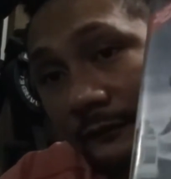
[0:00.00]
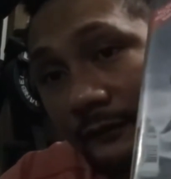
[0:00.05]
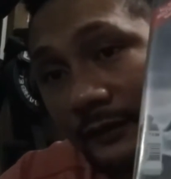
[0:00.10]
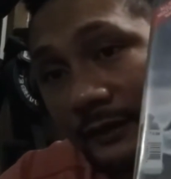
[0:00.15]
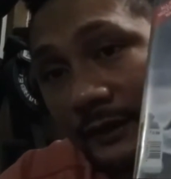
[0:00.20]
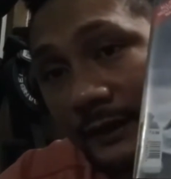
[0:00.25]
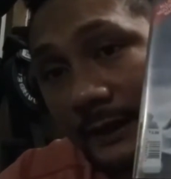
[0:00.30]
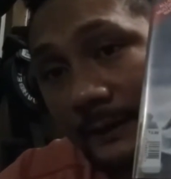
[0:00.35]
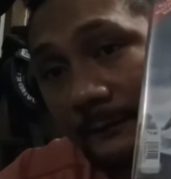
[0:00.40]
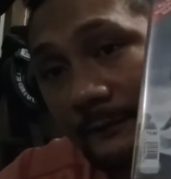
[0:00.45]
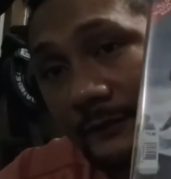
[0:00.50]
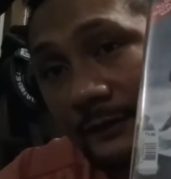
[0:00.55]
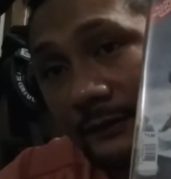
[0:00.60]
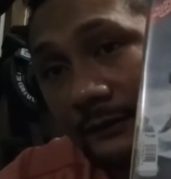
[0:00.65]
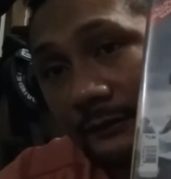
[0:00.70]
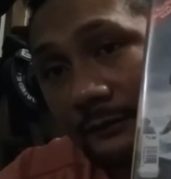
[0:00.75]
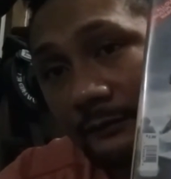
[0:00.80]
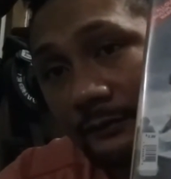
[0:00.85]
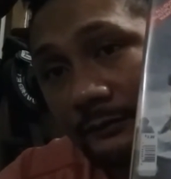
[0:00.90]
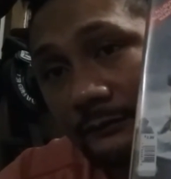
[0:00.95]
for the
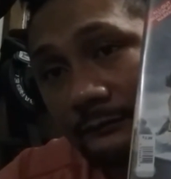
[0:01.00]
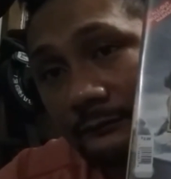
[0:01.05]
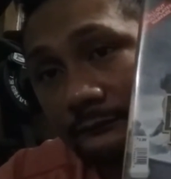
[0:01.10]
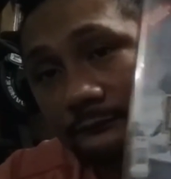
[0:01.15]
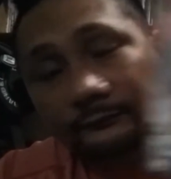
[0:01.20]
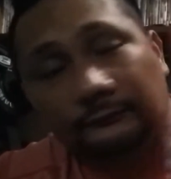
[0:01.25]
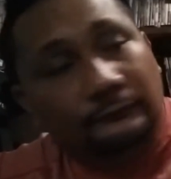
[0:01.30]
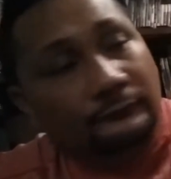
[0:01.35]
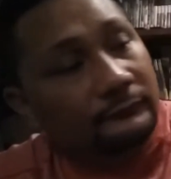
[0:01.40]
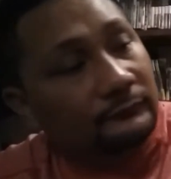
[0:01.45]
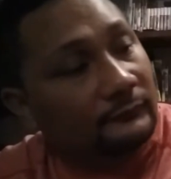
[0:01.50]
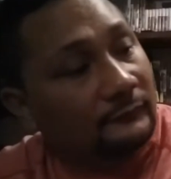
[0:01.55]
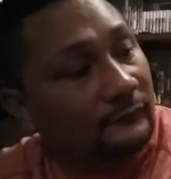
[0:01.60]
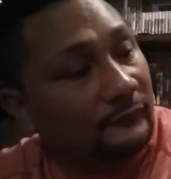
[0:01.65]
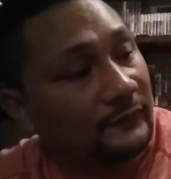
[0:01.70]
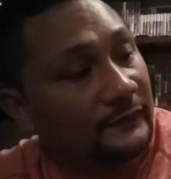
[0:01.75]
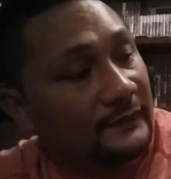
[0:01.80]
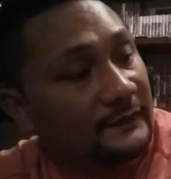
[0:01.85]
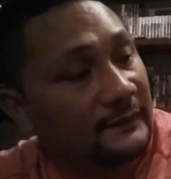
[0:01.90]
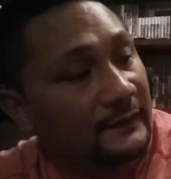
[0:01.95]
GameCube.
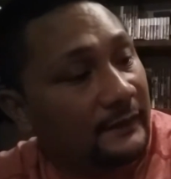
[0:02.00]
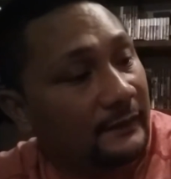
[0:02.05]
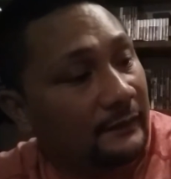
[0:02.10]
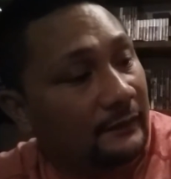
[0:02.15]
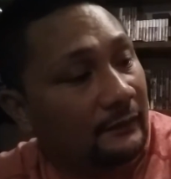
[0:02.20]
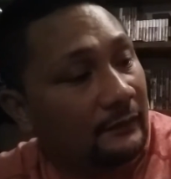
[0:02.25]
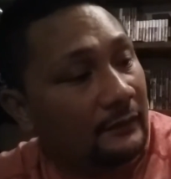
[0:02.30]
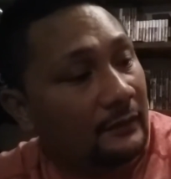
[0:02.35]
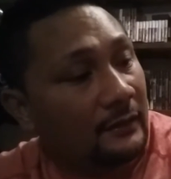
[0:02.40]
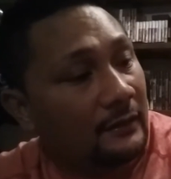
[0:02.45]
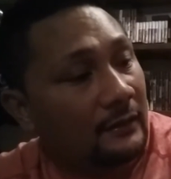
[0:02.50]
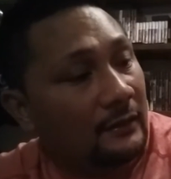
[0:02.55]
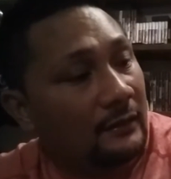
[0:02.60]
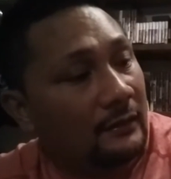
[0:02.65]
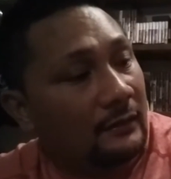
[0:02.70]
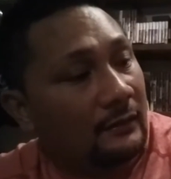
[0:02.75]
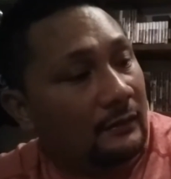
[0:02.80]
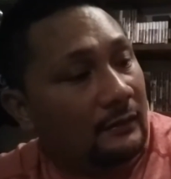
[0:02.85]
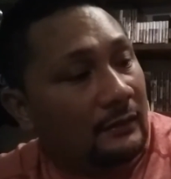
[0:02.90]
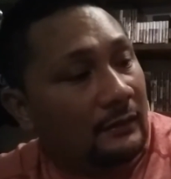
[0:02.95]
Let's say there,
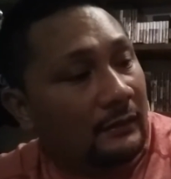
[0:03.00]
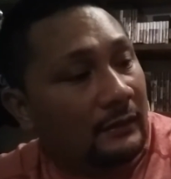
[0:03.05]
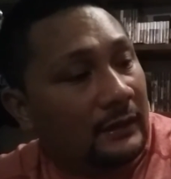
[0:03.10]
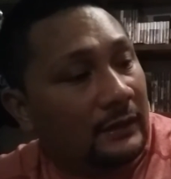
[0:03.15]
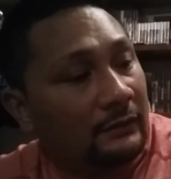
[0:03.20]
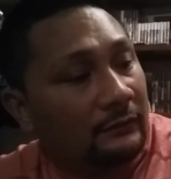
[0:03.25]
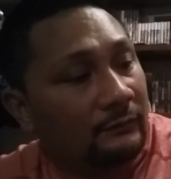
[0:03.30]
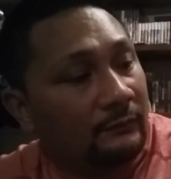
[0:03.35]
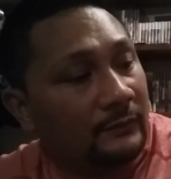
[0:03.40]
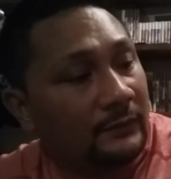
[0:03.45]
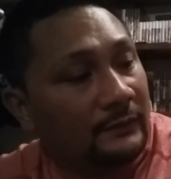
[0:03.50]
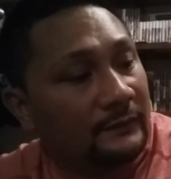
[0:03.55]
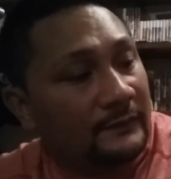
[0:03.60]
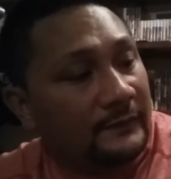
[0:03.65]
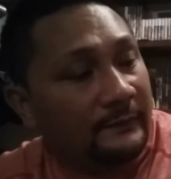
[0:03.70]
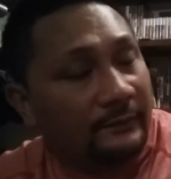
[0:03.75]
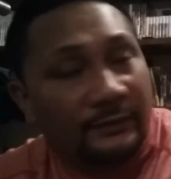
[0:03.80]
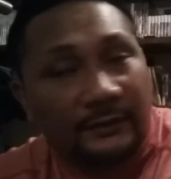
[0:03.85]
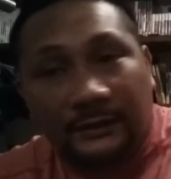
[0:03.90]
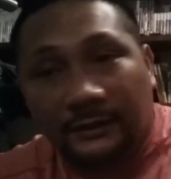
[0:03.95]
All Out
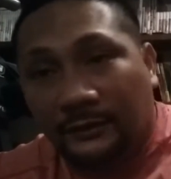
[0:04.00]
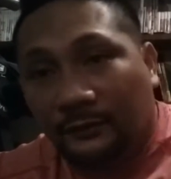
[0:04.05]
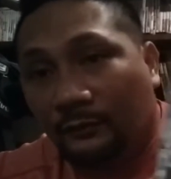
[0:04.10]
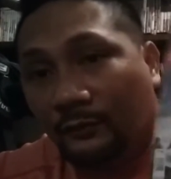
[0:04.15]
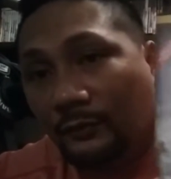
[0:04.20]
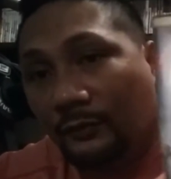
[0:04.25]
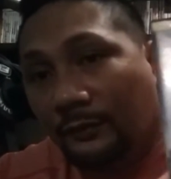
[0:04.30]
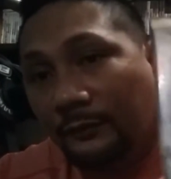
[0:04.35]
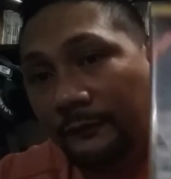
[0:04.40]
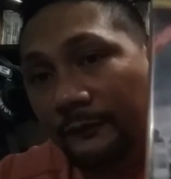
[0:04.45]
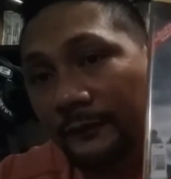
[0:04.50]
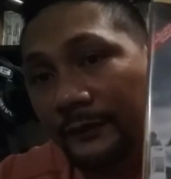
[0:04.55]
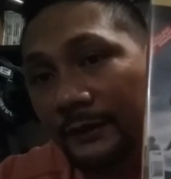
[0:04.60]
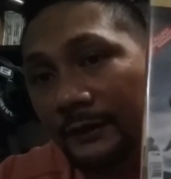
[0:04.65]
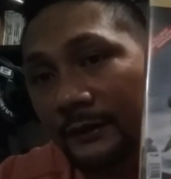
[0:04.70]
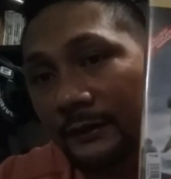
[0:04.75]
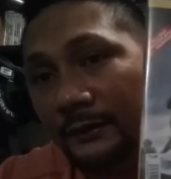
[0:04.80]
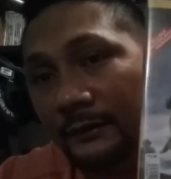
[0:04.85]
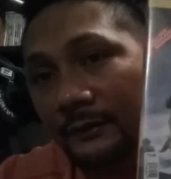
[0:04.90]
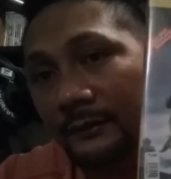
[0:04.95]
Multiplayer
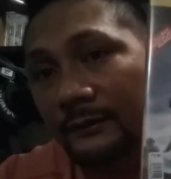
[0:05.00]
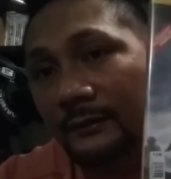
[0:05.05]
Warfare.